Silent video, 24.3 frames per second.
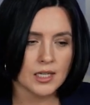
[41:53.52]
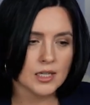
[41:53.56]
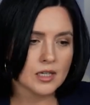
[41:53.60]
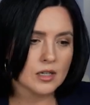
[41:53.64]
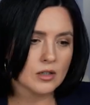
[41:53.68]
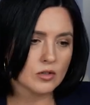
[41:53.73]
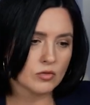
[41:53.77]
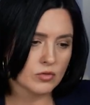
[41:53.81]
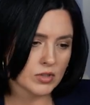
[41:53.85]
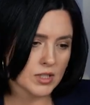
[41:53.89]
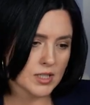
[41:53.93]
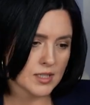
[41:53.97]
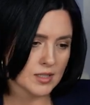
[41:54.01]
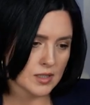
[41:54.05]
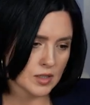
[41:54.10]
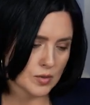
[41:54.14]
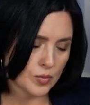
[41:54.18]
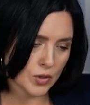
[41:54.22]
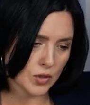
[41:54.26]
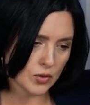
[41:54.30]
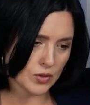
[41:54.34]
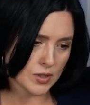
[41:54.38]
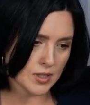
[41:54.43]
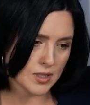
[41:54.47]
legal reasons,
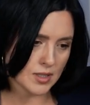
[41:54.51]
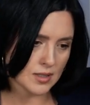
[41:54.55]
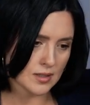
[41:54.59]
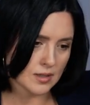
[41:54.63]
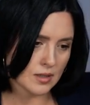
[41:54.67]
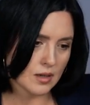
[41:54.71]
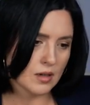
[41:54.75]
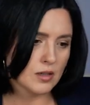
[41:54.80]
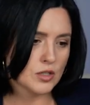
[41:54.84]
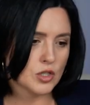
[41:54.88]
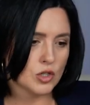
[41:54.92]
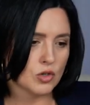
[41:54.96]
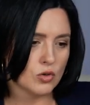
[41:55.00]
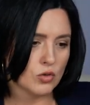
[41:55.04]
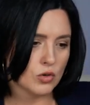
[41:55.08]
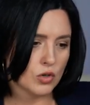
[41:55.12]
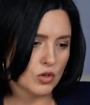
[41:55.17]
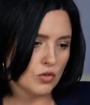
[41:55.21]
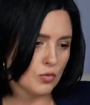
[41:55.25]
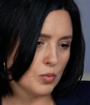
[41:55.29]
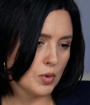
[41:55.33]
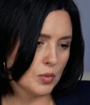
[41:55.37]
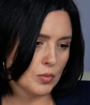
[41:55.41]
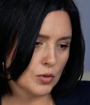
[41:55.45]
because there's a
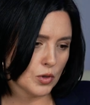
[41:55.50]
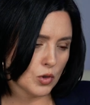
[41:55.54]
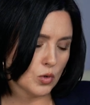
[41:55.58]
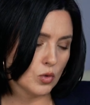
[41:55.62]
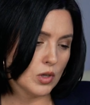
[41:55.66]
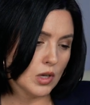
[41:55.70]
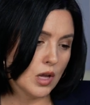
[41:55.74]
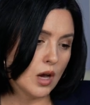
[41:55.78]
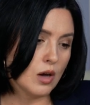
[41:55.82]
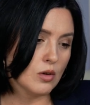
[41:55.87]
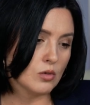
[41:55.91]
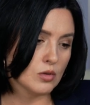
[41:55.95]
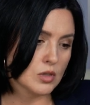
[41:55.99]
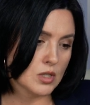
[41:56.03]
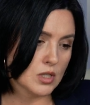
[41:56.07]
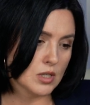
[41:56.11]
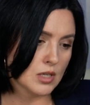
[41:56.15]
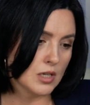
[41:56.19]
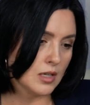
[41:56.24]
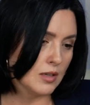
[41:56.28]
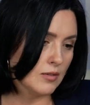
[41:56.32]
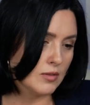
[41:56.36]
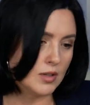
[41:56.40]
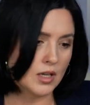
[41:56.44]
category of people who are allowed
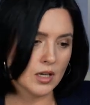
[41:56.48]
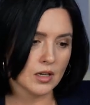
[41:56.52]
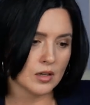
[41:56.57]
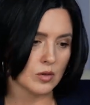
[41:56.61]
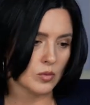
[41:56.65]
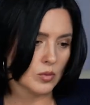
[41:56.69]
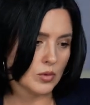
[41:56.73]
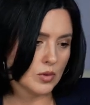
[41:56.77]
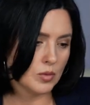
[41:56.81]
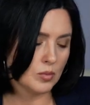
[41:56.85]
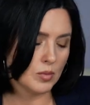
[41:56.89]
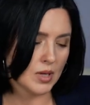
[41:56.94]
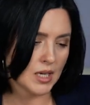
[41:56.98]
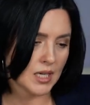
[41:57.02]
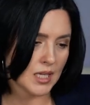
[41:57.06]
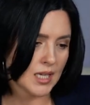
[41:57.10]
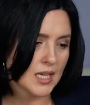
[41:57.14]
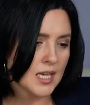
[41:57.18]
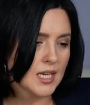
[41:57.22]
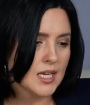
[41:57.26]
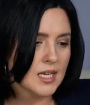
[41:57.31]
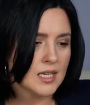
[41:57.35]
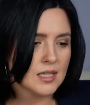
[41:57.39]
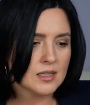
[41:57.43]
to live like with many
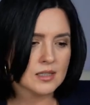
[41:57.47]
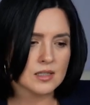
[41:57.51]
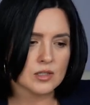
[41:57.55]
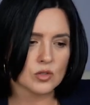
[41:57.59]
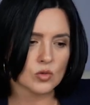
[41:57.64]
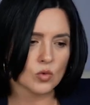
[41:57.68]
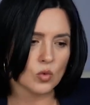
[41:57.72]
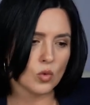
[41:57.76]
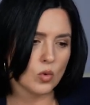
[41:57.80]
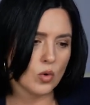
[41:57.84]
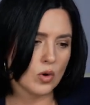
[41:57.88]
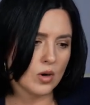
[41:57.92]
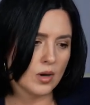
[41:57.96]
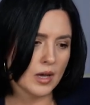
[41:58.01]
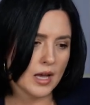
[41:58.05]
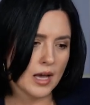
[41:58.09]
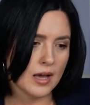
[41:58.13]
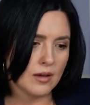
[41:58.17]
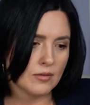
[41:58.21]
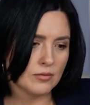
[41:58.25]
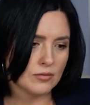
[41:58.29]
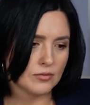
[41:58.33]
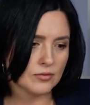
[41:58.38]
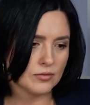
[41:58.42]
kids or
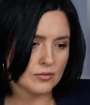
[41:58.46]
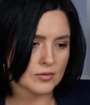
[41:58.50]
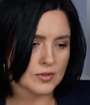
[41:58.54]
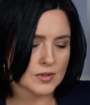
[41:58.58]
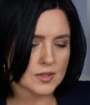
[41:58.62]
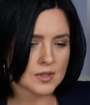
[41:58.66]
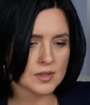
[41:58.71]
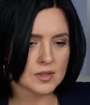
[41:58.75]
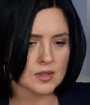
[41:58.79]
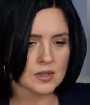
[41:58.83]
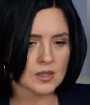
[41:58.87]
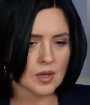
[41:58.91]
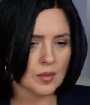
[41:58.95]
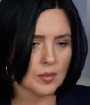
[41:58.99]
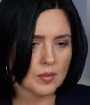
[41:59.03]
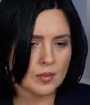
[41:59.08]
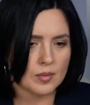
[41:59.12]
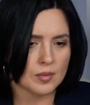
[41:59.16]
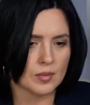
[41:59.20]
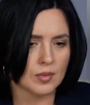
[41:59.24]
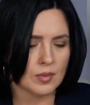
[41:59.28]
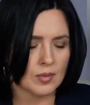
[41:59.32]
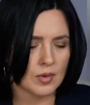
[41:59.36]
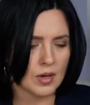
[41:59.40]
have some
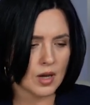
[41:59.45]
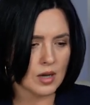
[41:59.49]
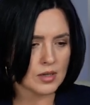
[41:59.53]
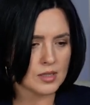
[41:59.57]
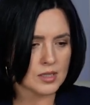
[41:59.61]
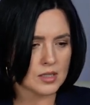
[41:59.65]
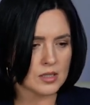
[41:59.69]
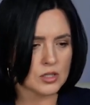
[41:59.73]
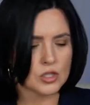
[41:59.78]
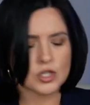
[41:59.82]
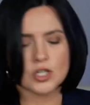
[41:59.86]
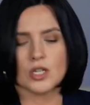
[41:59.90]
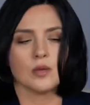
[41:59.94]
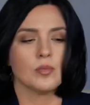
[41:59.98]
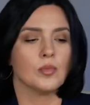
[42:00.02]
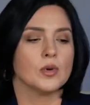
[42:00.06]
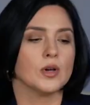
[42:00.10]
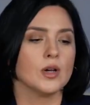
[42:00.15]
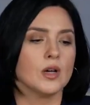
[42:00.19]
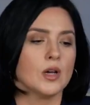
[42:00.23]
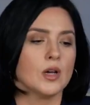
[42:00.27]
guardianship